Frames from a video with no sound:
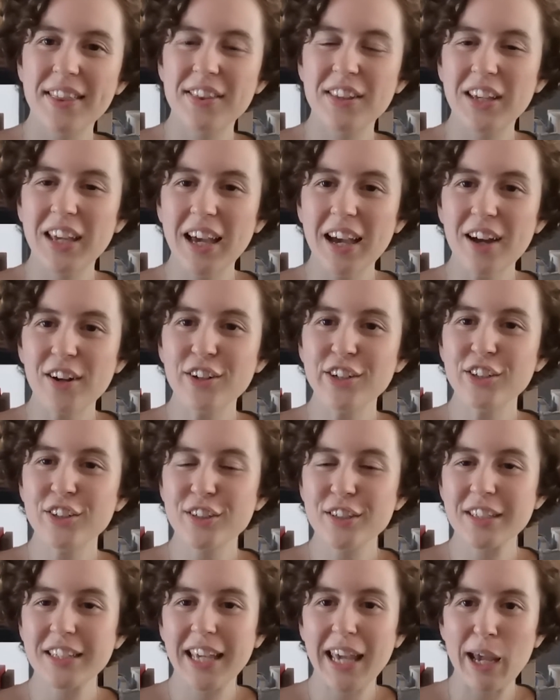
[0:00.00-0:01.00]
The
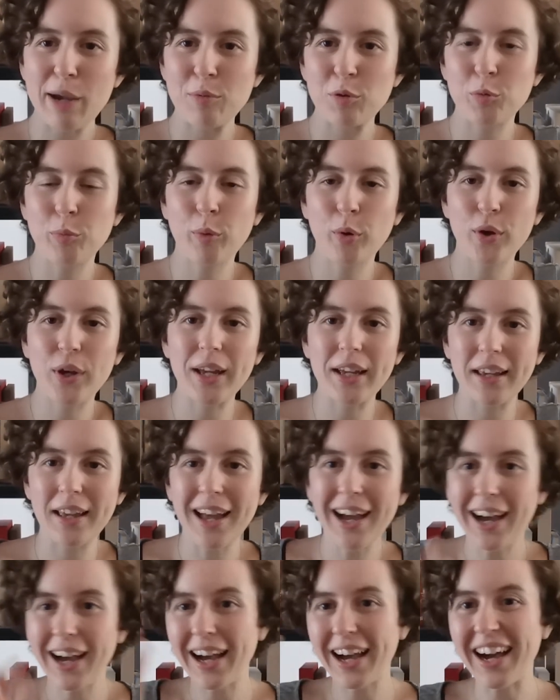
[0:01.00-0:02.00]
characters kept
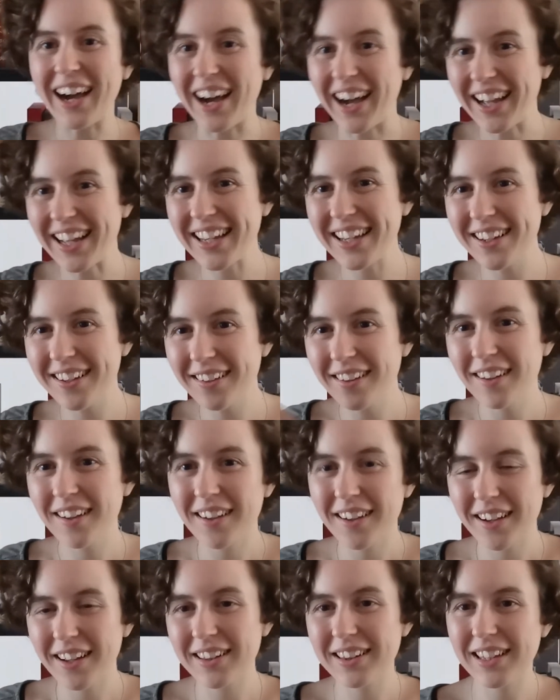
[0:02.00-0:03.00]
putting "hi"
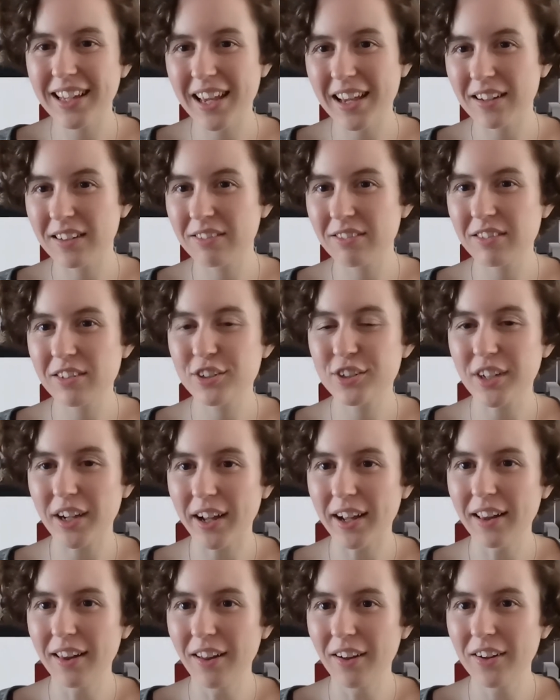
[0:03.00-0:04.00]
at the end of their
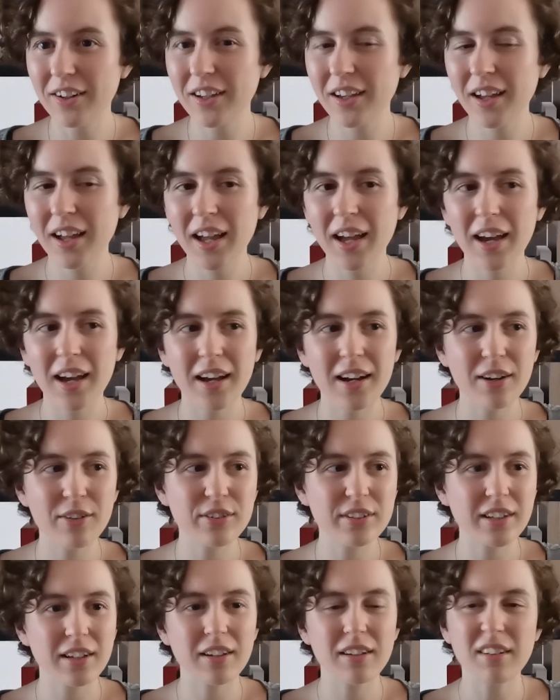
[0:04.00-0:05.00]
dialogue, and I
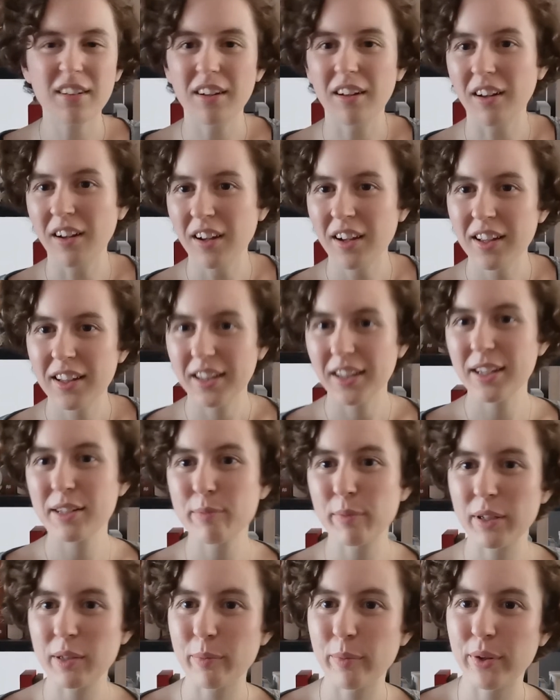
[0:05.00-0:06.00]
was like, oh,
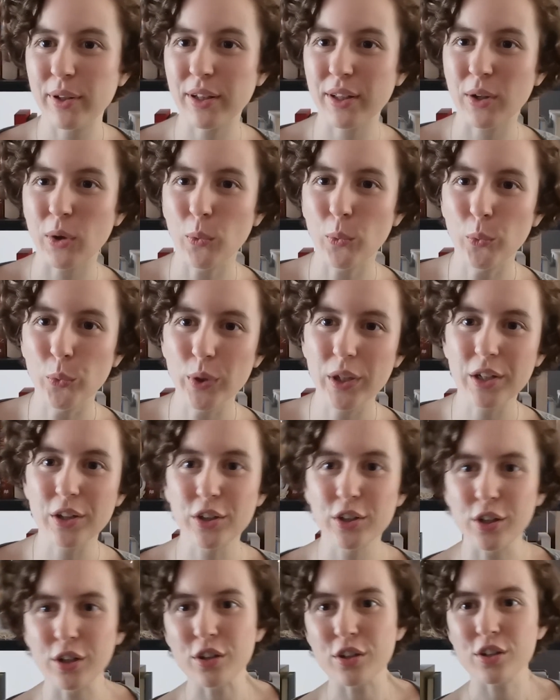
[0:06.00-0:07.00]
this must be like a
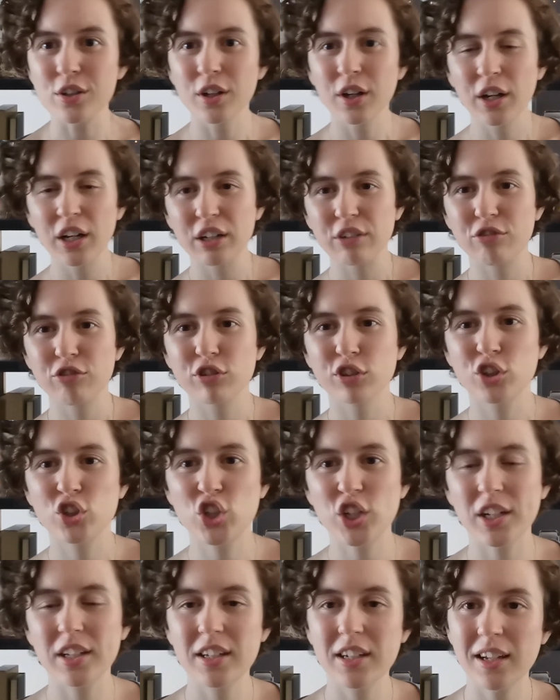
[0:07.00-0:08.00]
weird
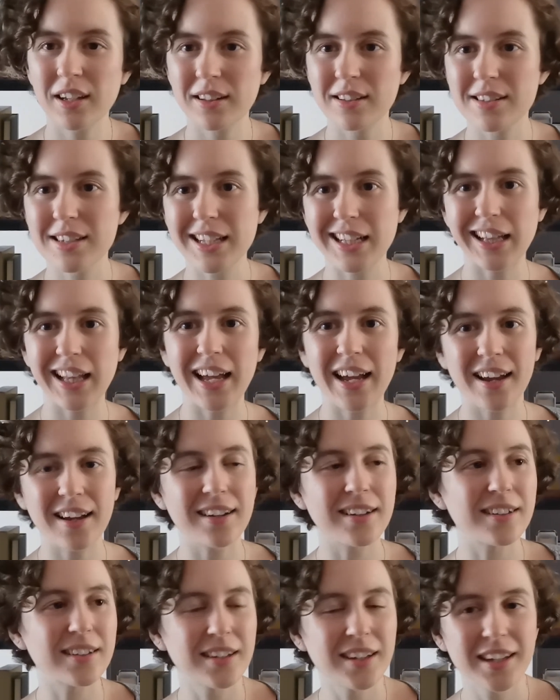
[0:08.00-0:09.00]
Virginian
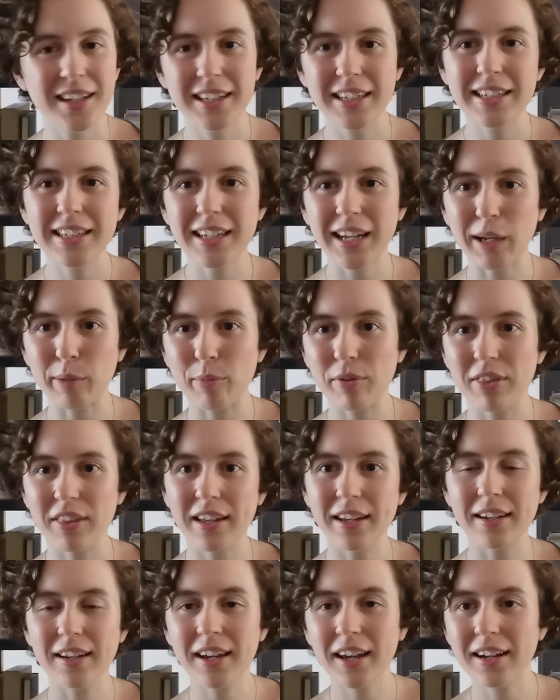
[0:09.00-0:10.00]
slang type
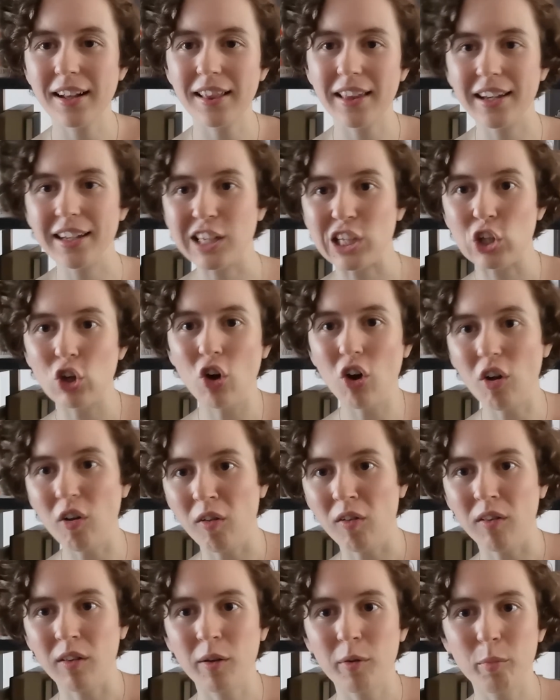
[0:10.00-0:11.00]
thing, kind of like
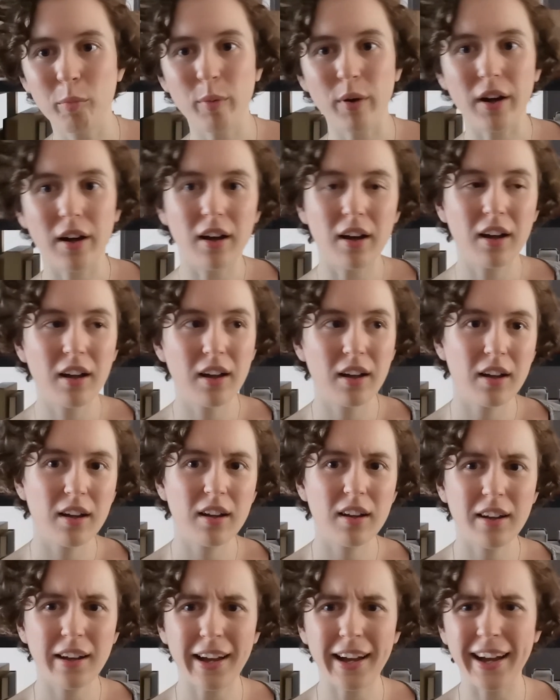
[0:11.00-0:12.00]
y'all, but
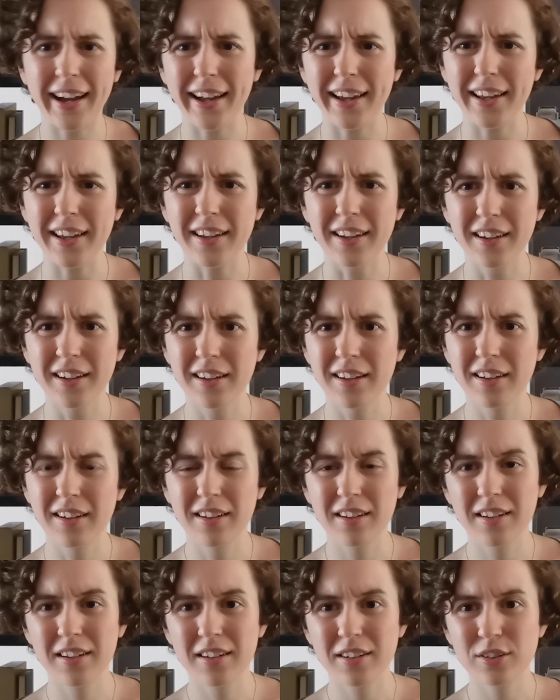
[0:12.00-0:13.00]
"hi."
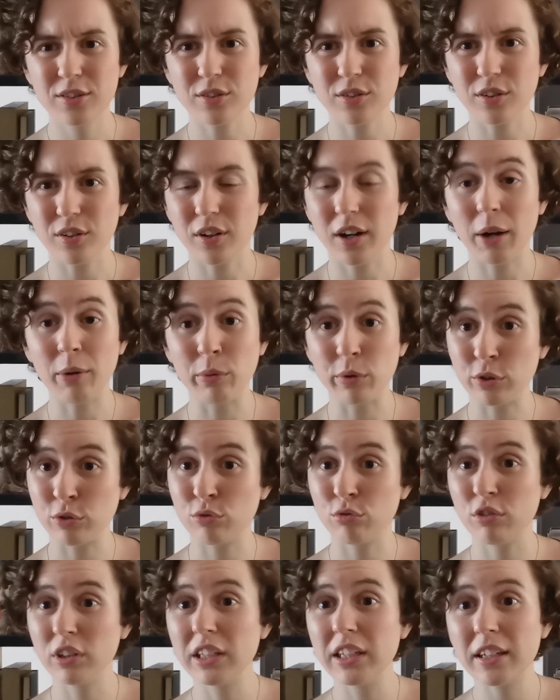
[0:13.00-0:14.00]
So I
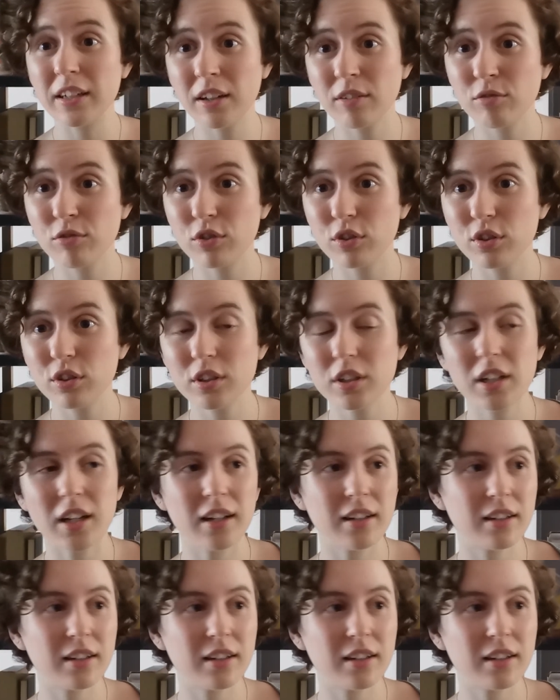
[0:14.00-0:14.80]
was really confused